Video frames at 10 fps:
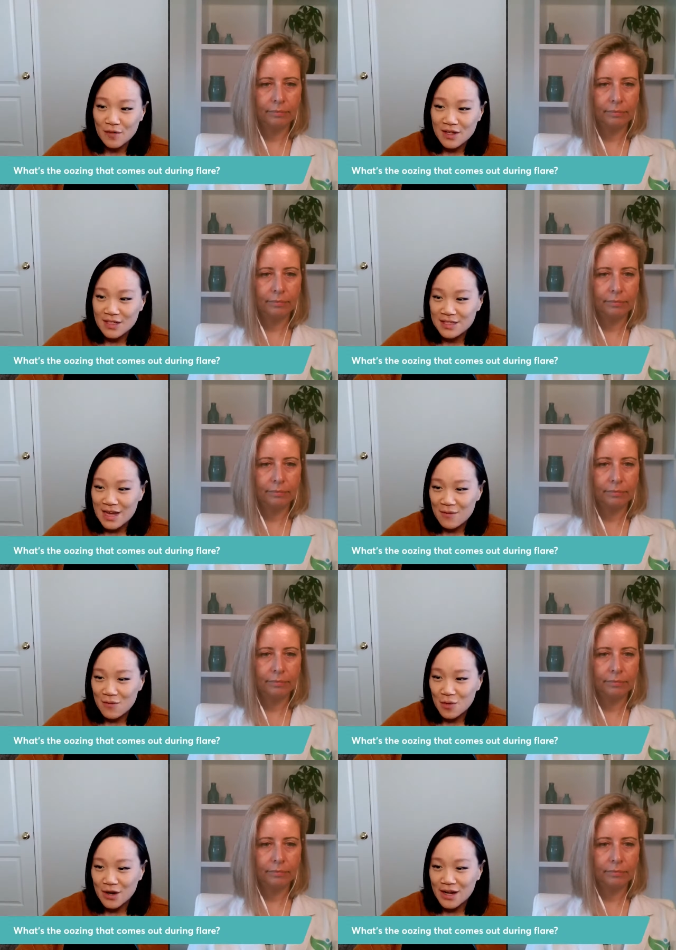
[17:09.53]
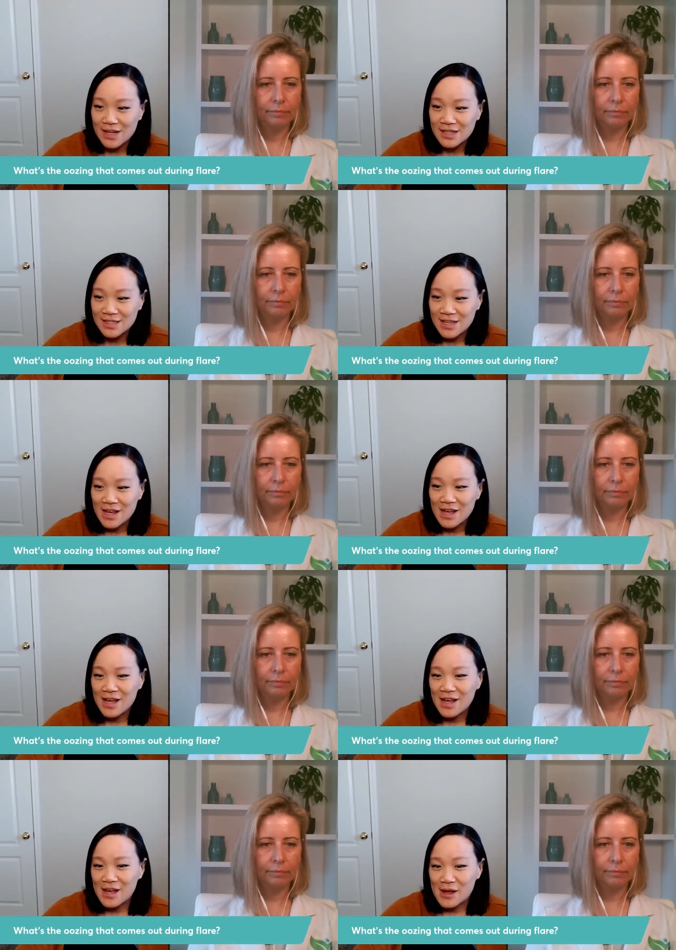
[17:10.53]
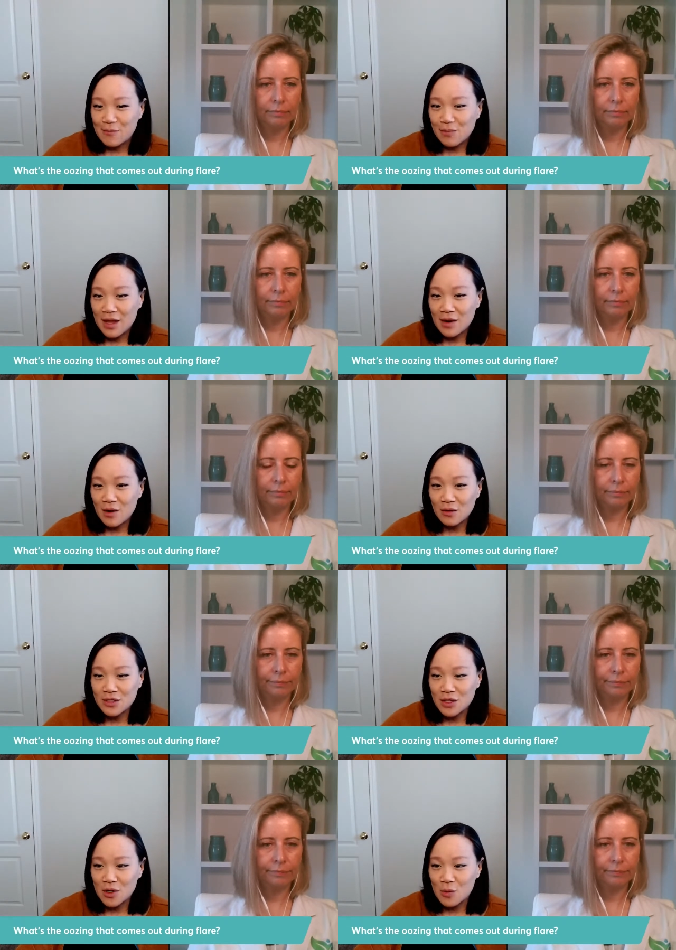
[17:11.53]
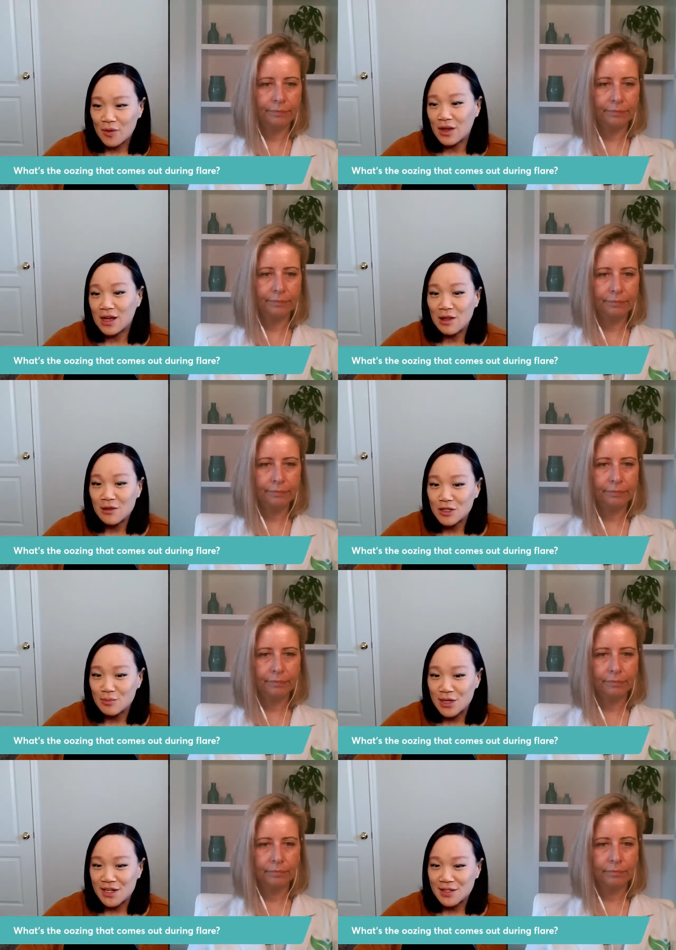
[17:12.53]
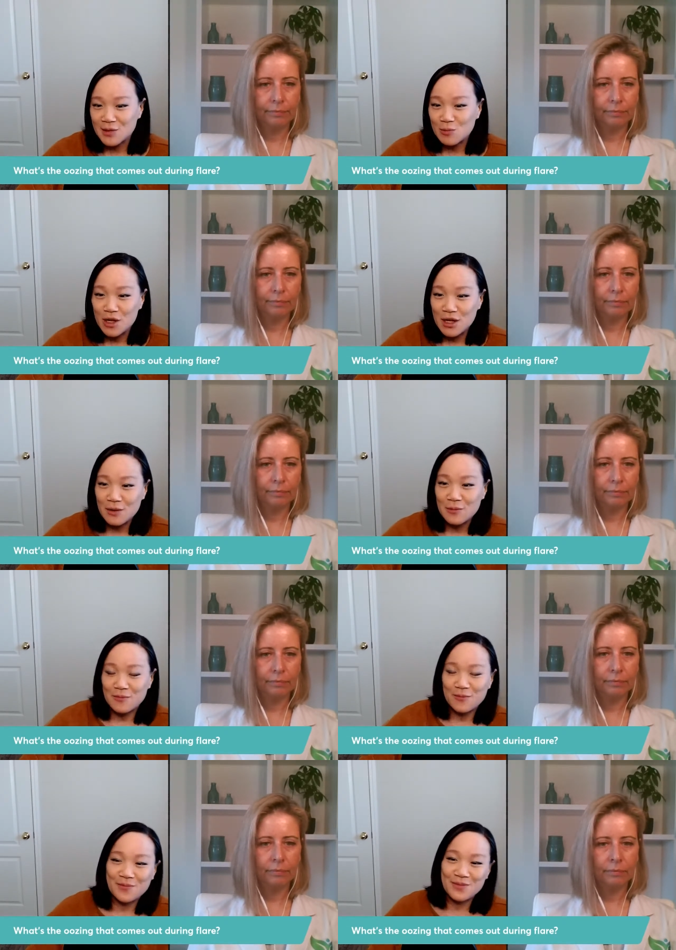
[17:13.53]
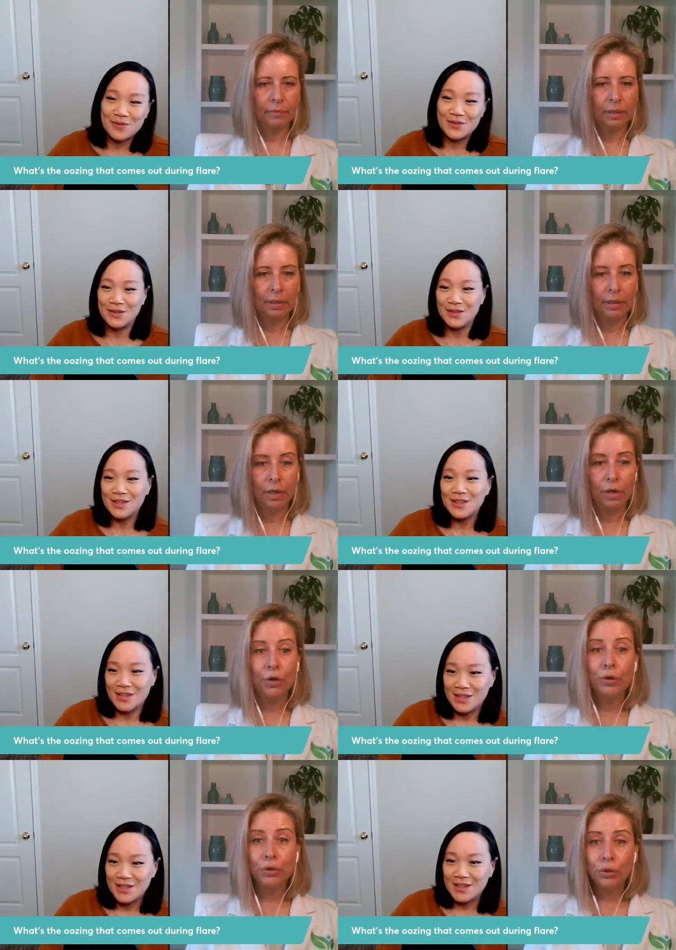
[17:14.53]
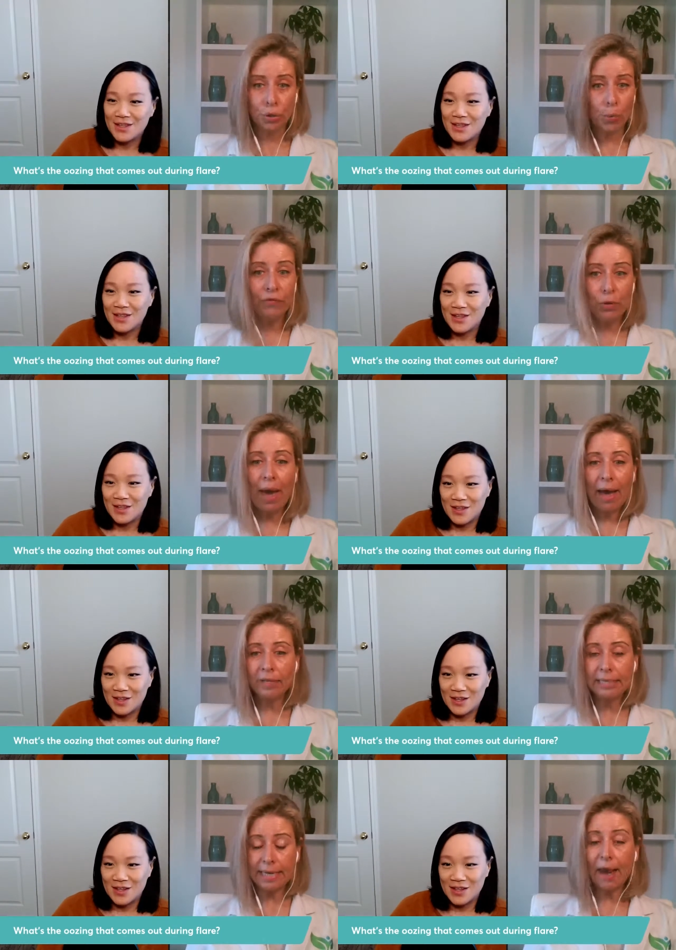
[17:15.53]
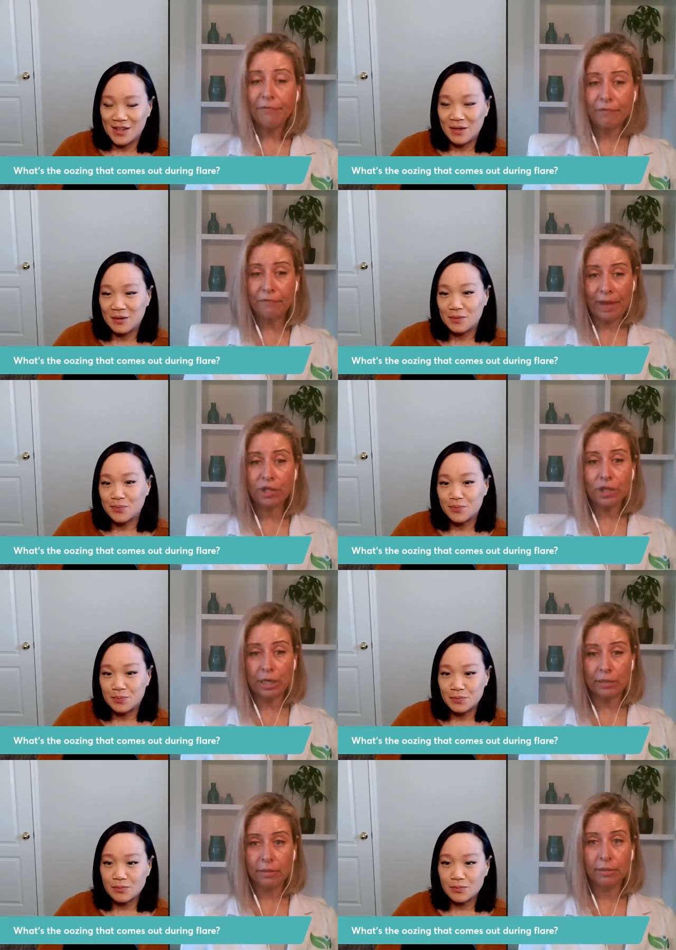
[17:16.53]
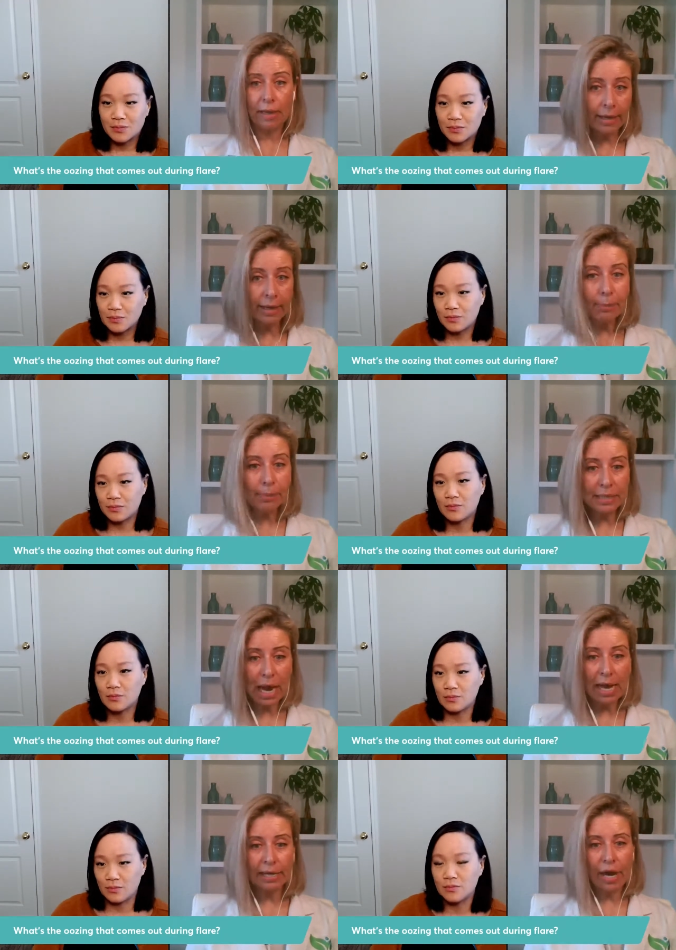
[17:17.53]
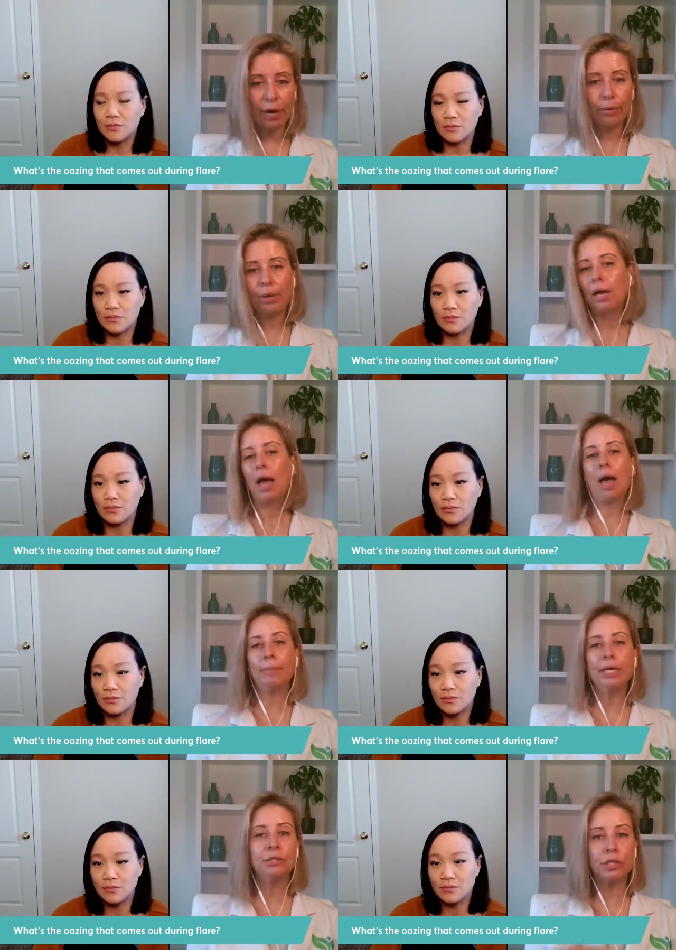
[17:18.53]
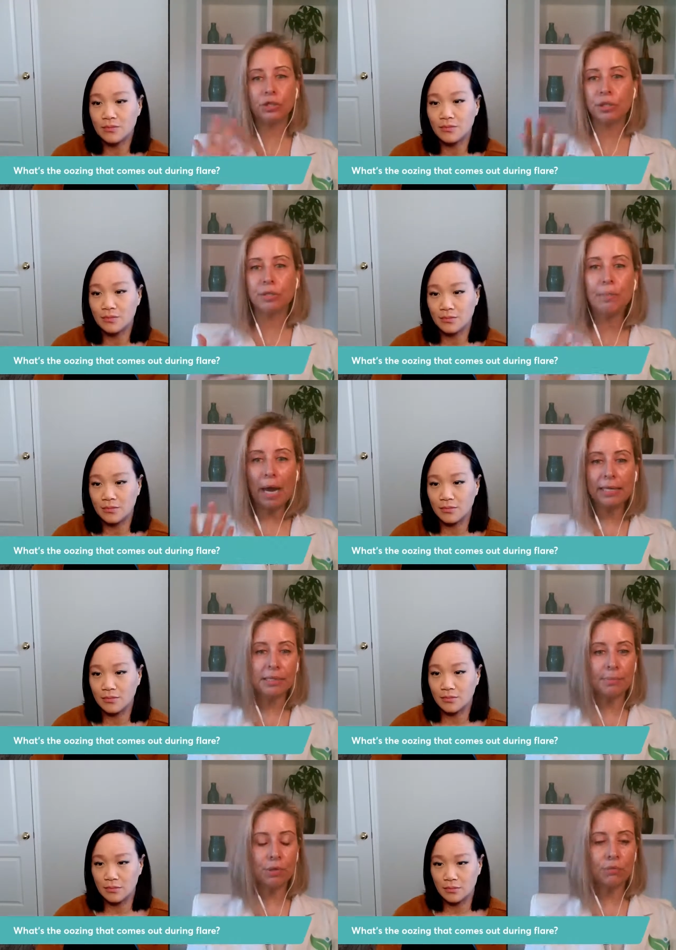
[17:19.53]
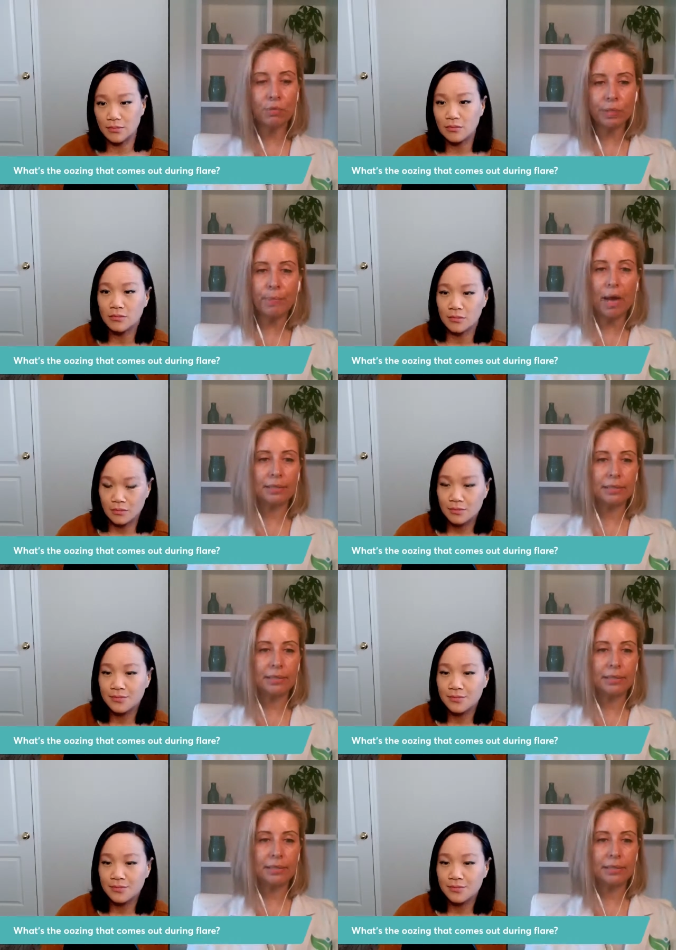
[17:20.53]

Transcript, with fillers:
Speaker 1: staph aureus? um, and also what the colors mean as well.
Speaker 2: So, if you have a staph infection like impetigo, um, it's, it's just the body's immune response